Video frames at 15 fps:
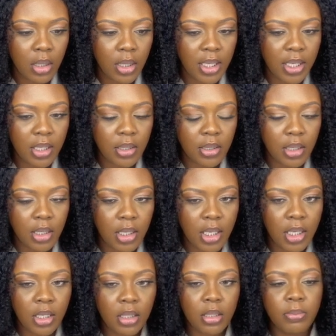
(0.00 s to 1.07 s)
Lit.
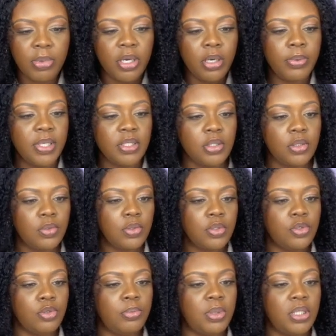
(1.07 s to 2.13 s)
And a better way to do this
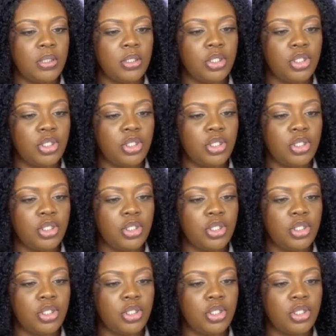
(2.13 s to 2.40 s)
would be to